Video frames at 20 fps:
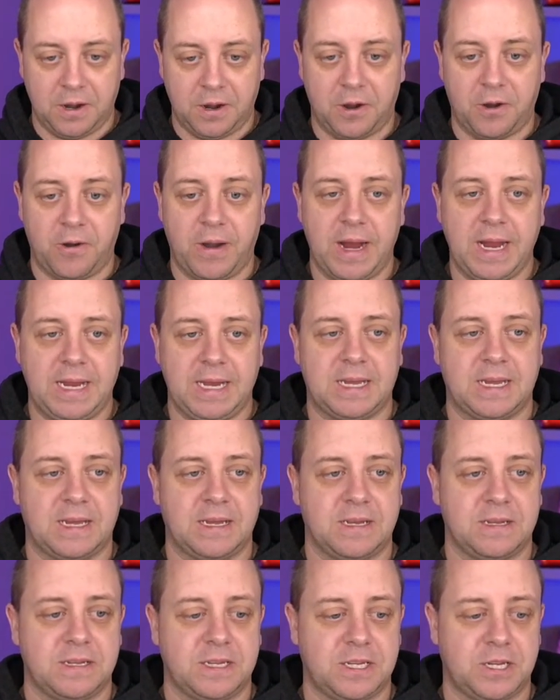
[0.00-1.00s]
All right,
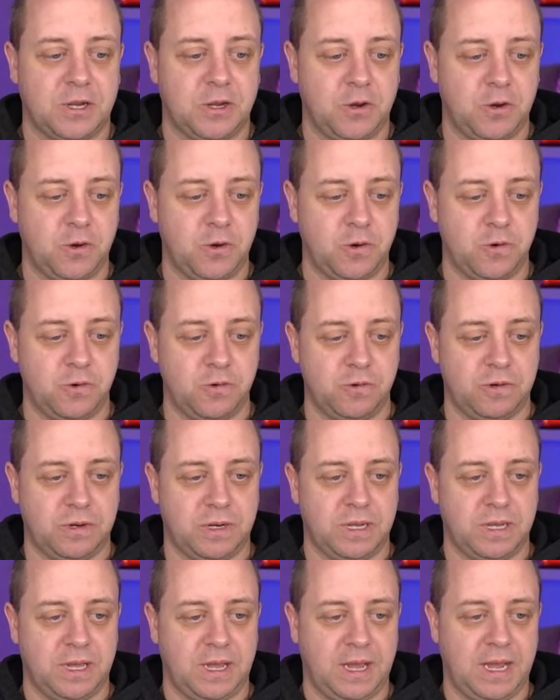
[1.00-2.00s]
so
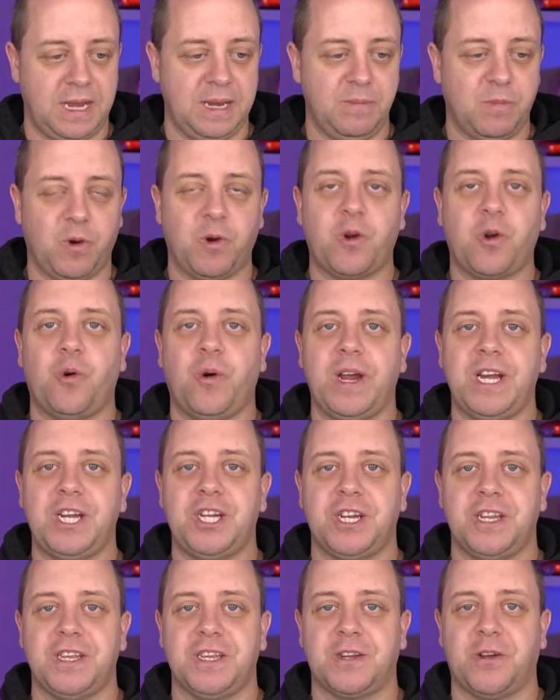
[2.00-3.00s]
any more
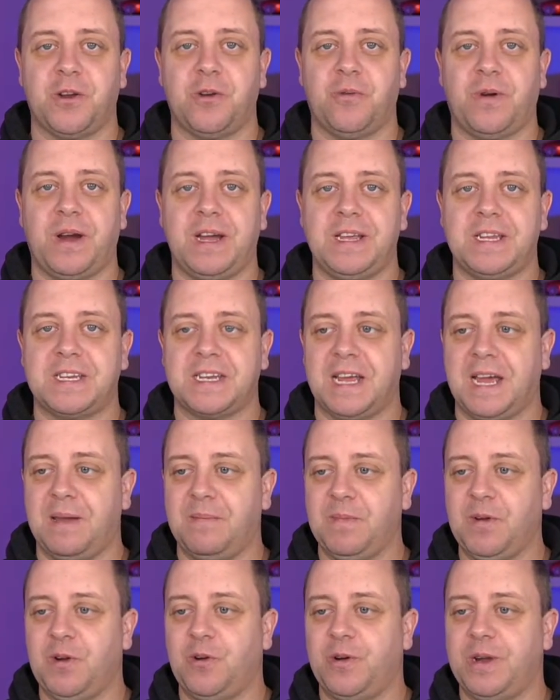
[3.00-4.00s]
questions? Otherwise,
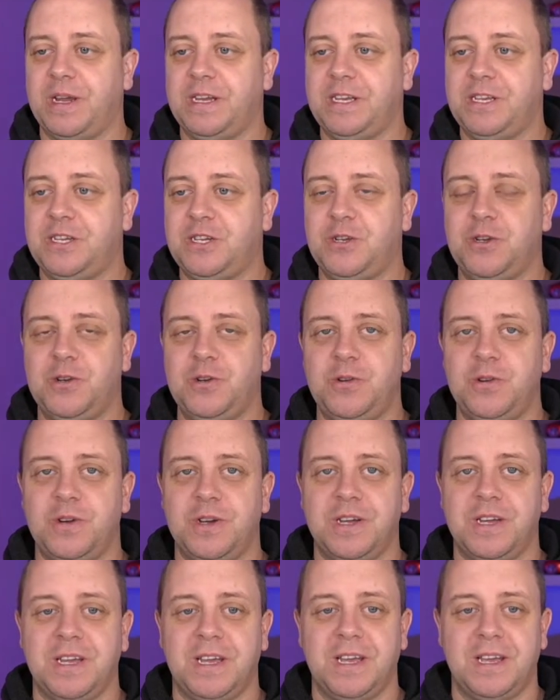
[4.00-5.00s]
I'm going to
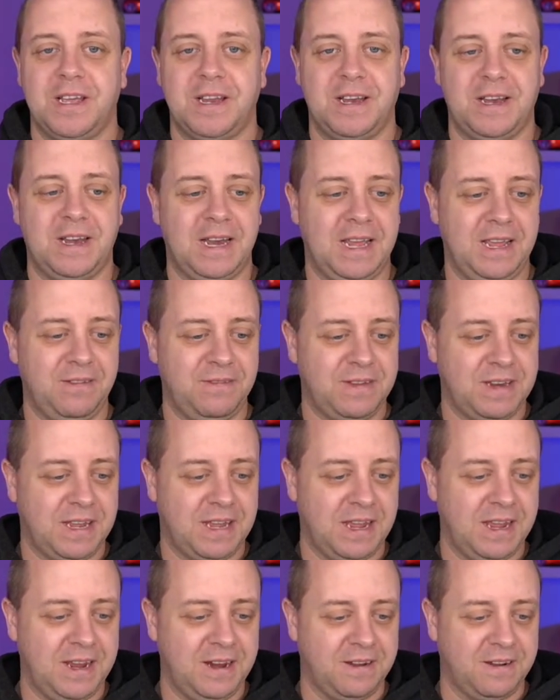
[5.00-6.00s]
leave it
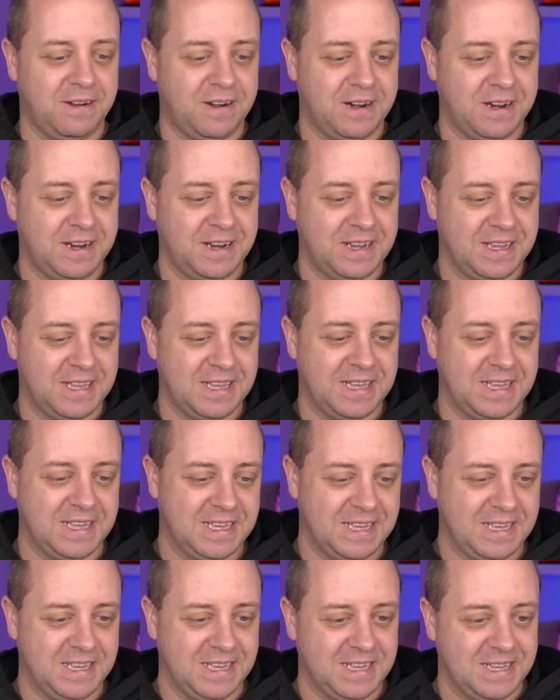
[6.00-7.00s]
here.
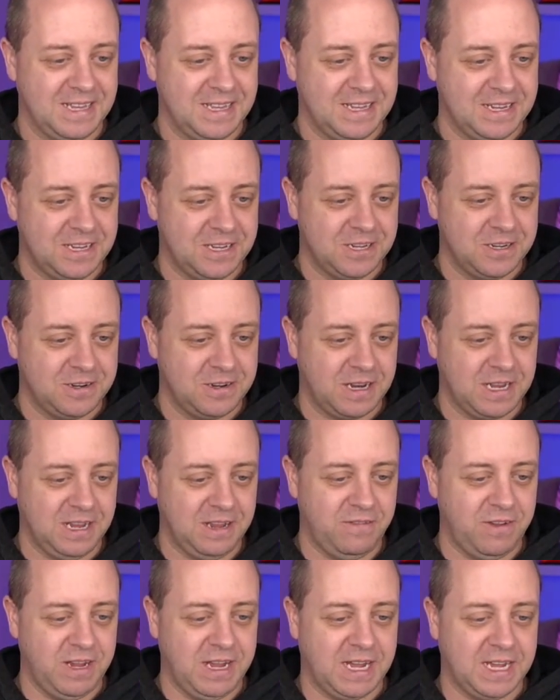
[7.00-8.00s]
I'll
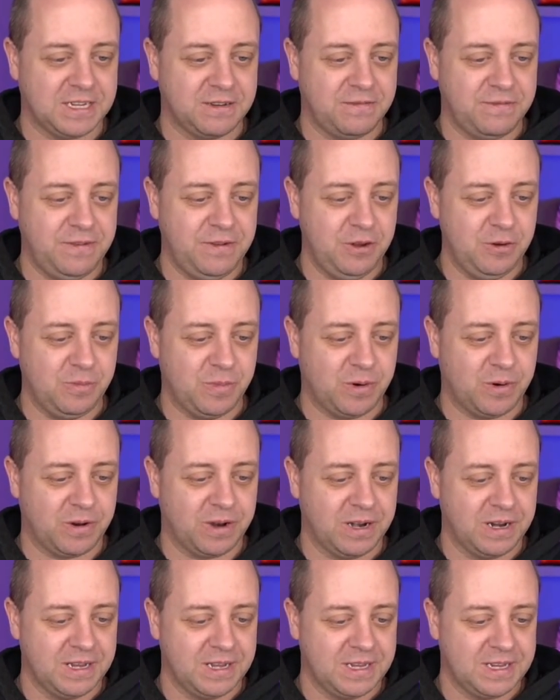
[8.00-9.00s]
give you guys a few
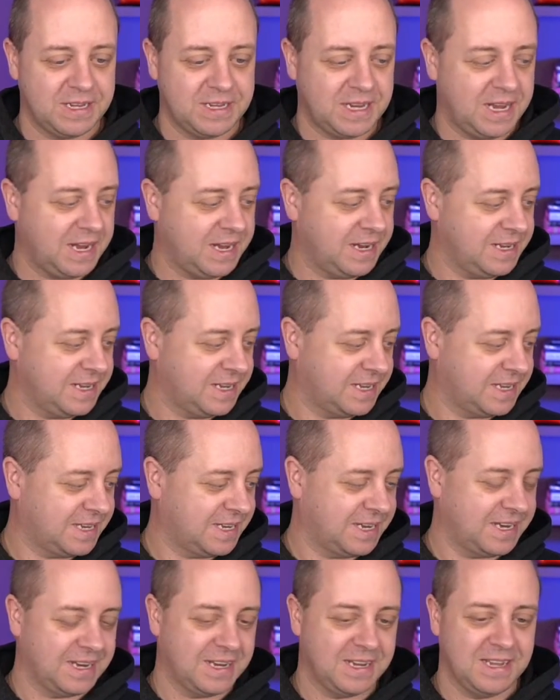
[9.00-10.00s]
more
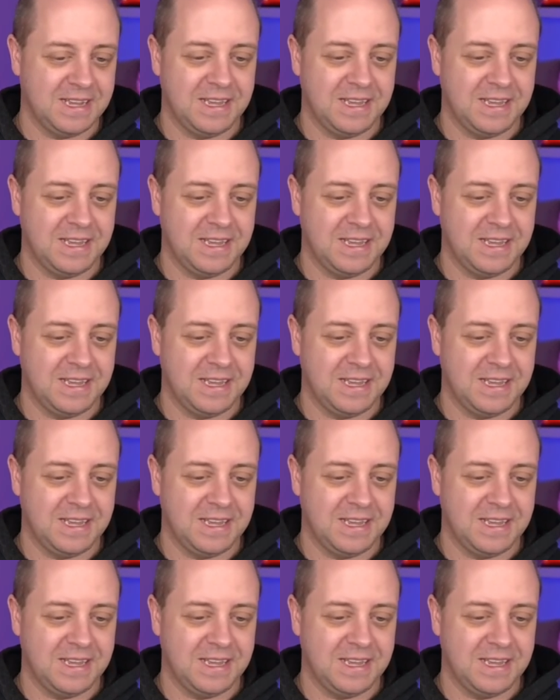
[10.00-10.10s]
seconds.